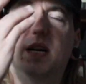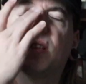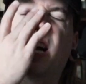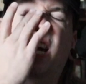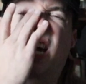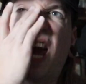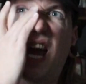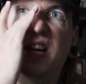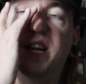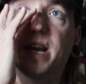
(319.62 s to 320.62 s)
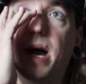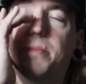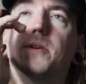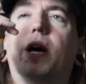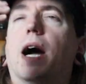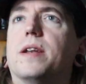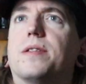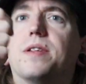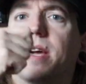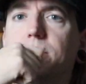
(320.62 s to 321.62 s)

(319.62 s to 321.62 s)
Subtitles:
like a candied apple kind of thing